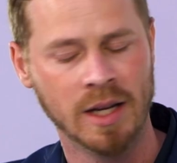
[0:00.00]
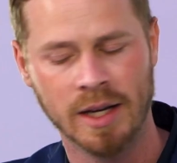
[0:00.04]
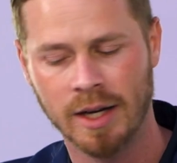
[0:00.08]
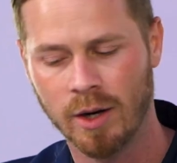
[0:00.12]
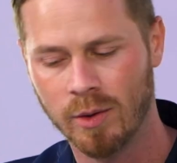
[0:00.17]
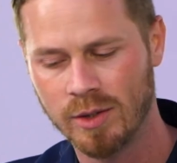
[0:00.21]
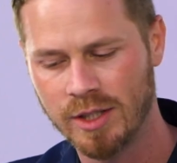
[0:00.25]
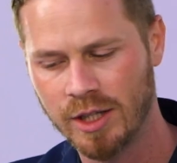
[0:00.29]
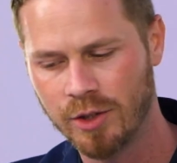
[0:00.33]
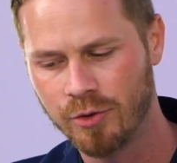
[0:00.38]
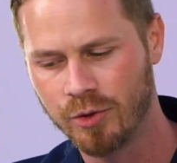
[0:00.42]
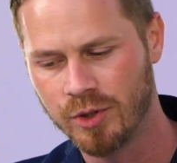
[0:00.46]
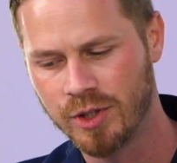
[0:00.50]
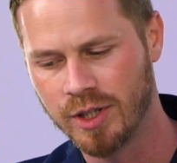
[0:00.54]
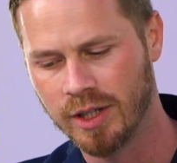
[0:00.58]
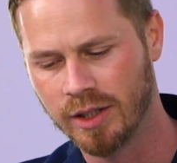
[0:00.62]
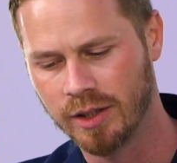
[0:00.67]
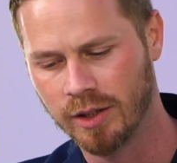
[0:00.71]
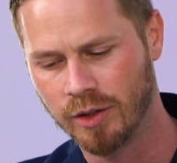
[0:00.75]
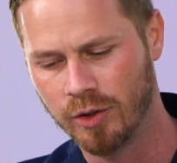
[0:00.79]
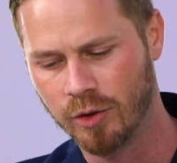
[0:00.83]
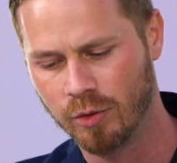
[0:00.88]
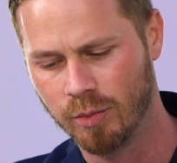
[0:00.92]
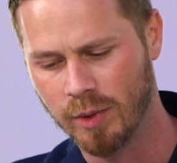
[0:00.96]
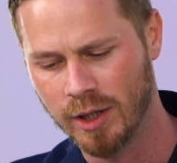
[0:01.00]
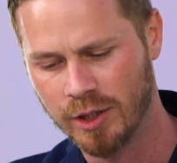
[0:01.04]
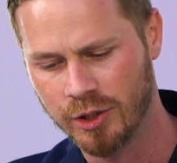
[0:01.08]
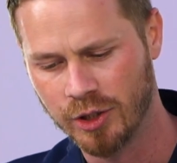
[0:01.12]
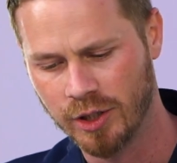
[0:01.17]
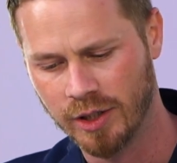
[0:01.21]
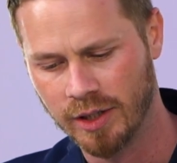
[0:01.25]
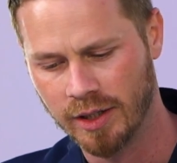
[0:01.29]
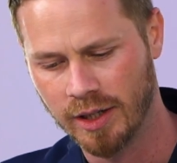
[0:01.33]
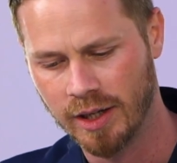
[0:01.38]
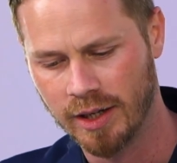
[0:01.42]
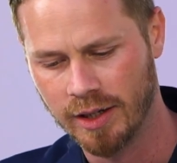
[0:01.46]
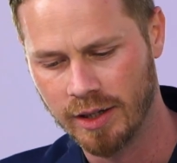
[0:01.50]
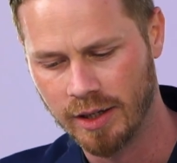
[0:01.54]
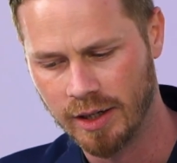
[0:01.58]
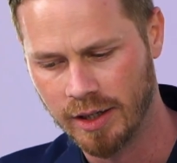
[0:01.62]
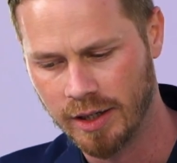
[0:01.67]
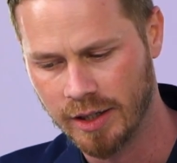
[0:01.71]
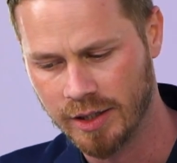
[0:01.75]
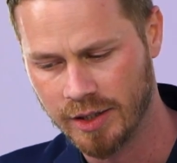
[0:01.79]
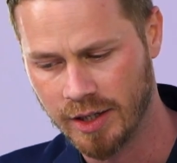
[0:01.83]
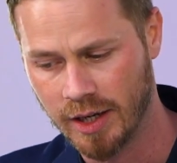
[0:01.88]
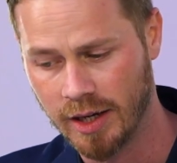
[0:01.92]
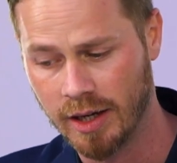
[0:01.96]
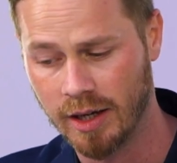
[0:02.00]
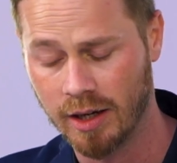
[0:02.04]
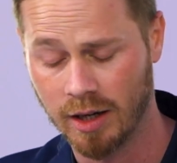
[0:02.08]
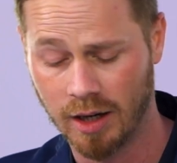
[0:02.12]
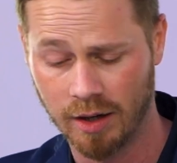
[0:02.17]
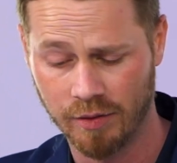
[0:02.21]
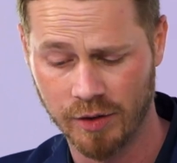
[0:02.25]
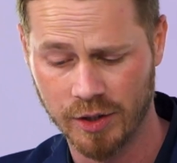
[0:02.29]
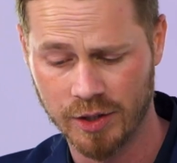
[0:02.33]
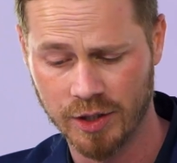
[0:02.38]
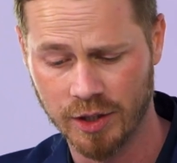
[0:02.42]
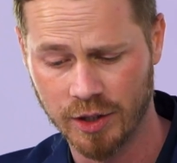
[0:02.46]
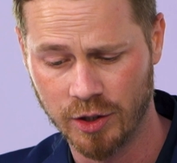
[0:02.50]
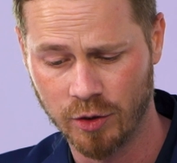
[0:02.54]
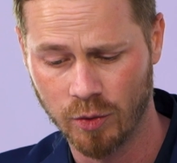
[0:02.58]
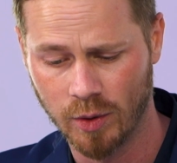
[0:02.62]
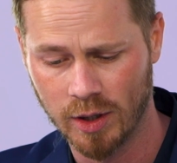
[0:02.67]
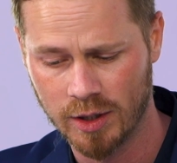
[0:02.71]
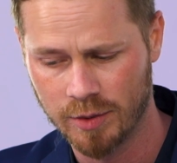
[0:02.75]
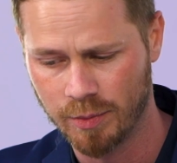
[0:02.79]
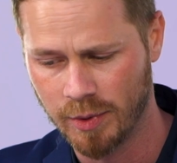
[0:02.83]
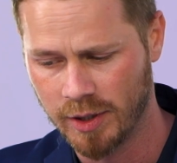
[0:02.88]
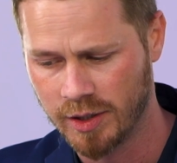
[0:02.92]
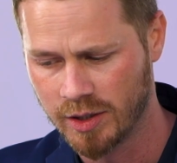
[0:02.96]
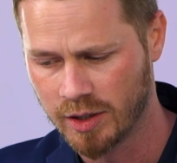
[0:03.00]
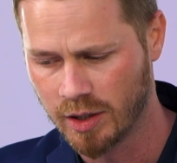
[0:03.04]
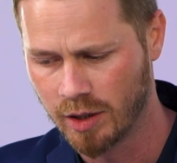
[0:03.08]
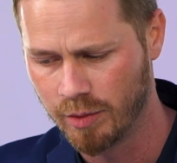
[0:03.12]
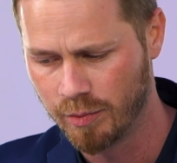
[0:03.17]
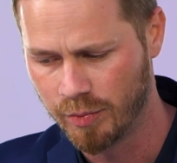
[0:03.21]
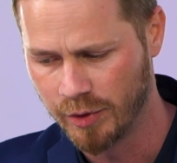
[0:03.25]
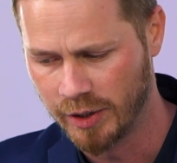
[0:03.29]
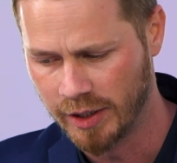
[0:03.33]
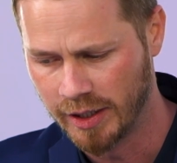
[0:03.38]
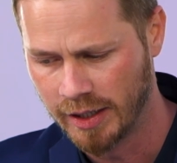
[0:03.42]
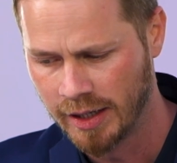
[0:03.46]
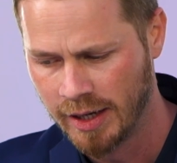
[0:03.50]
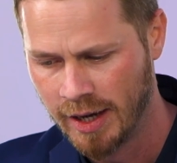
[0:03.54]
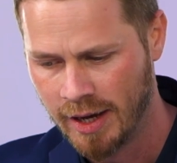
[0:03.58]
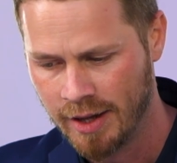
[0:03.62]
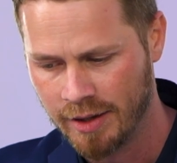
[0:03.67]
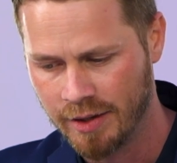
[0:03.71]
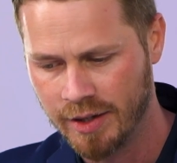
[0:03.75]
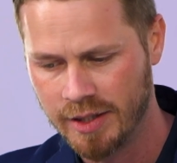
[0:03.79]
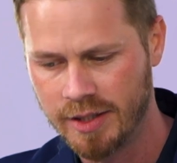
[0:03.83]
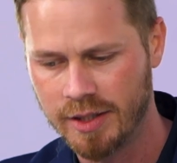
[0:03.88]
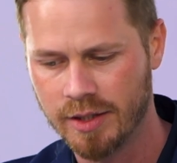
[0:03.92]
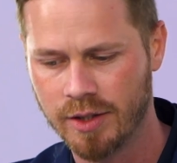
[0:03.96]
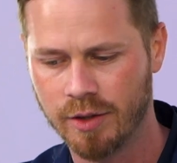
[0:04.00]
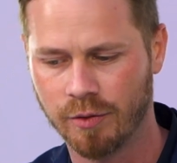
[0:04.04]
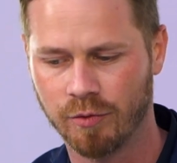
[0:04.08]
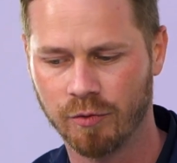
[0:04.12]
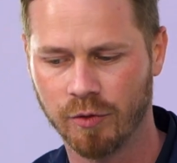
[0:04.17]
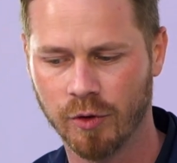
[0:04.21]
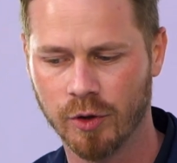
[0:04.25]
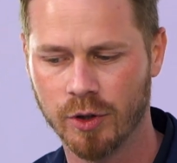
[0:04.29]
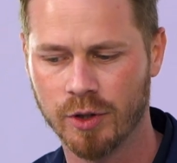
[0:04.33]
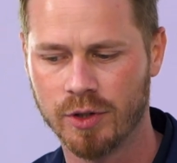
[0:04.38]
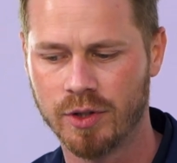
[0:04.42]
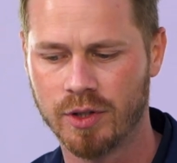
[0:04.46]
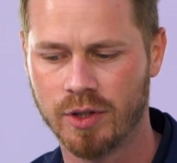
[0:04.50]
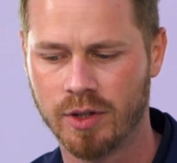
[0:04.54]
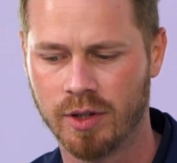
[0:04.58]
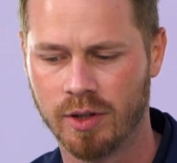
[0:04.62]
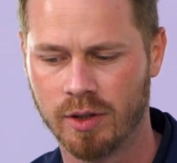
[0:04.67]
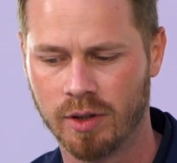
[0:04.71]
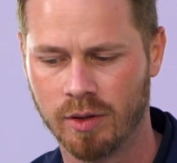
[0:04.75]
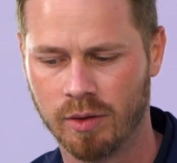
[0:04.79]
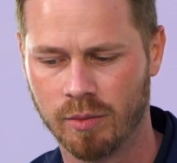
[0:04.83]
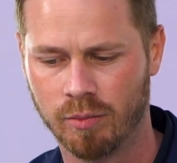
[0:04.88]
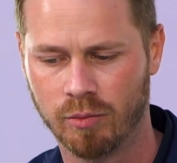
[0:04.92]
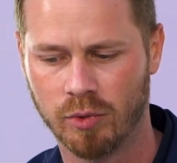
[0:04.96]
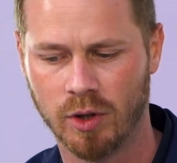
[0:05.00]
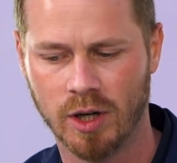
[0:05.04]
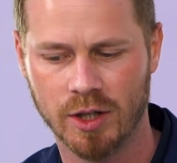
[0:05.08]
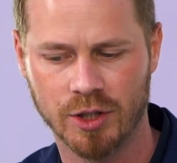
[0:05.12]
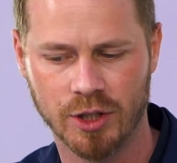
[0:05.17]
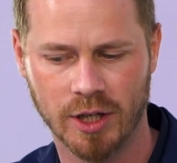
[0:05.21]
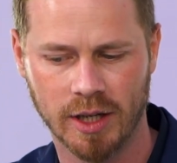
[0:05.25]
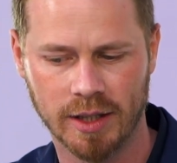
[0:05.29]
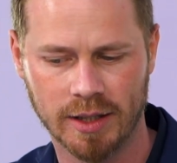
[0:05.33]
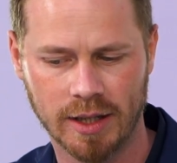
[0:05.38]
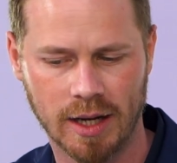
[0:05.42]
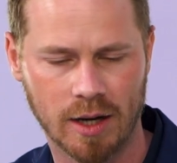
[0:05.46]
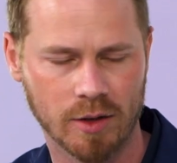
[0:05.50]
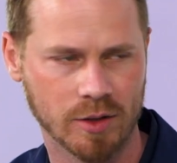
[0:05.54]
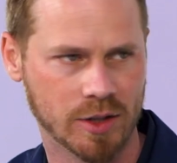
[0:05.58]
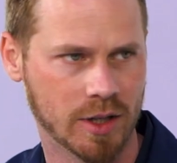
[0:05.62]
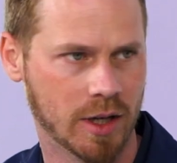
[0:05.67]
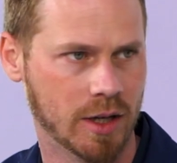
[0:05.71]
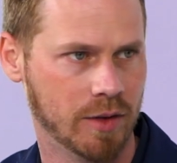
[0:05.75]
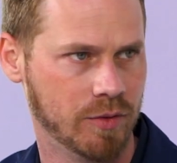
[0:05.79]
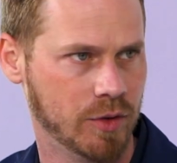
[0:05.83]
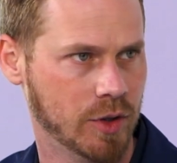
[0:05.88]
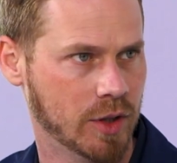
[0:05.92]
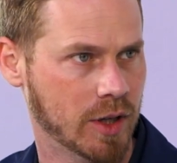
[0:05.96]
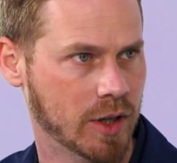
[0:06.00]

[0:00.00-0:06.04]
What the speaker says: Now, it's interesting that you mentioned that it is obviously US-based company. This is the first project outside of the